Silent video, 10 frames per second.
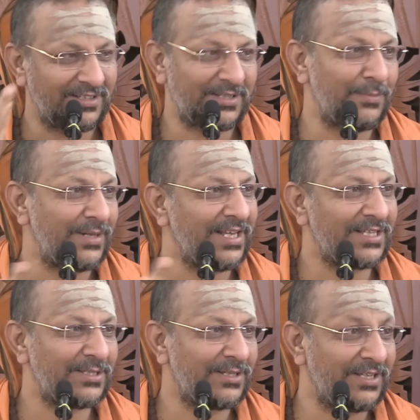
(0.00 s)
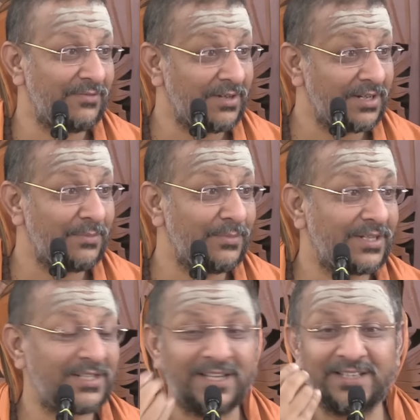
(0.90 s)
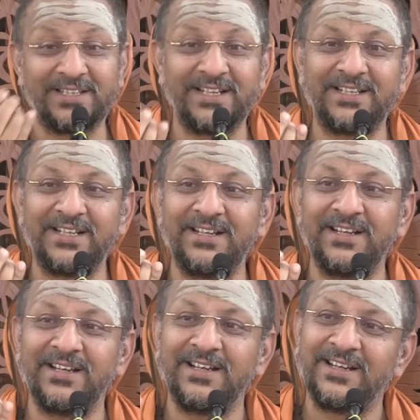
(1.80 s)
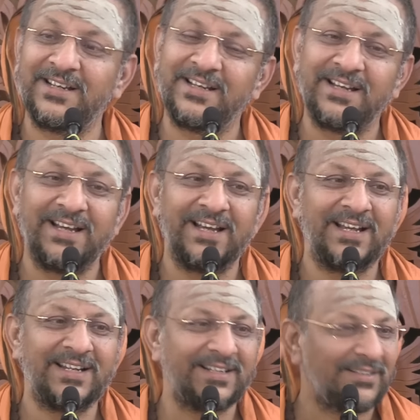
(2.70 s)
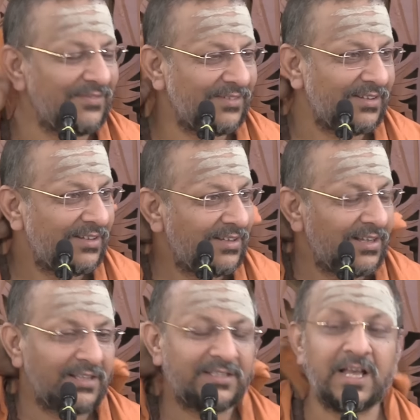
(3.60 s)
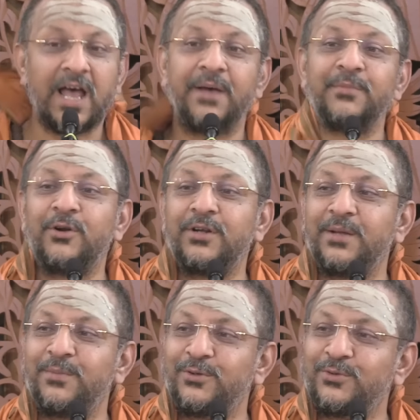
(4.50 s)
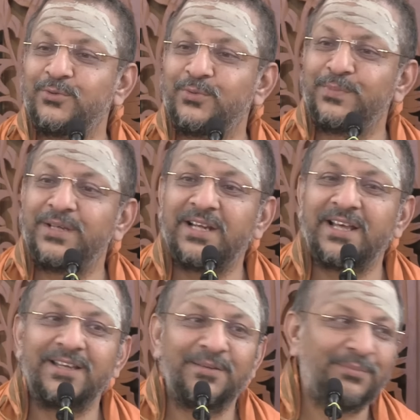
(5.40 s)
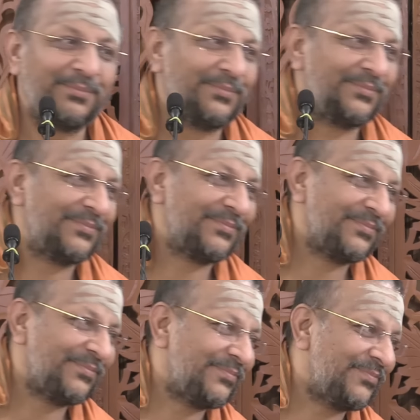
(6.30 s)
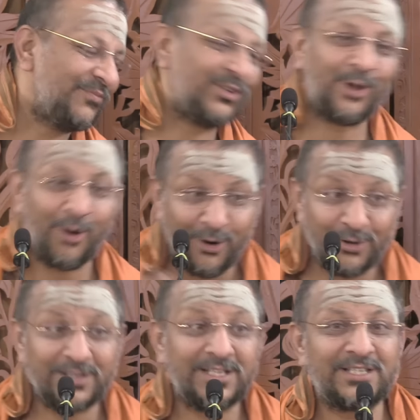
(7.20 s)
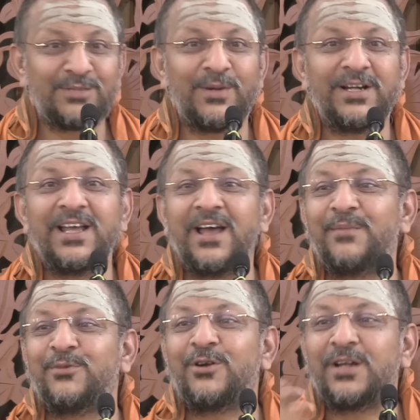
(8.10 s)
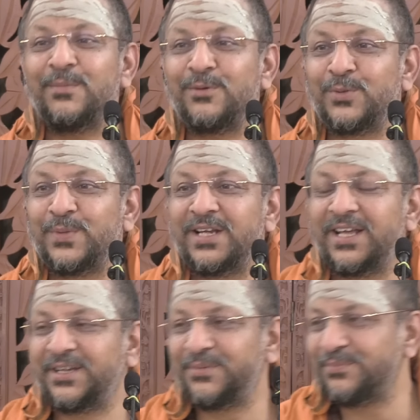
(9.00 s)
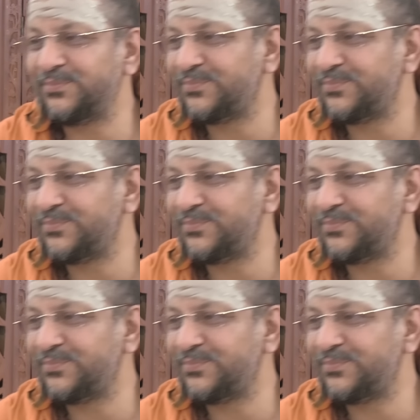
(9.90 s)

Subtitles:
Somebody has given him bhiksha, he is eating. And he said, I am not able to be like him. With all this money, I am not able to be like him.